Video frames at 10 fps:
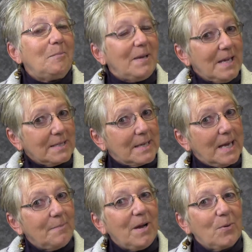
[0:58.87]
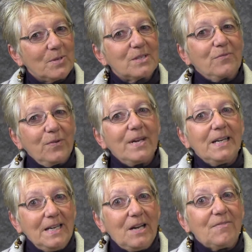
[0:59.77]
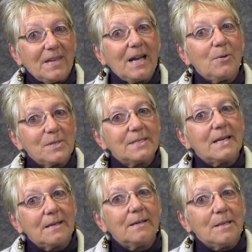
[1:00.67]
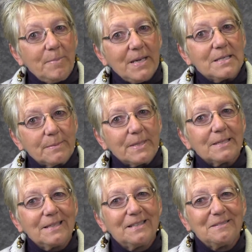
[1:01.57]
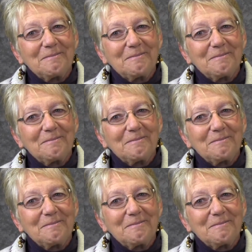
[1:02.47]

By that time, I was afraid enough that I was down in the basement.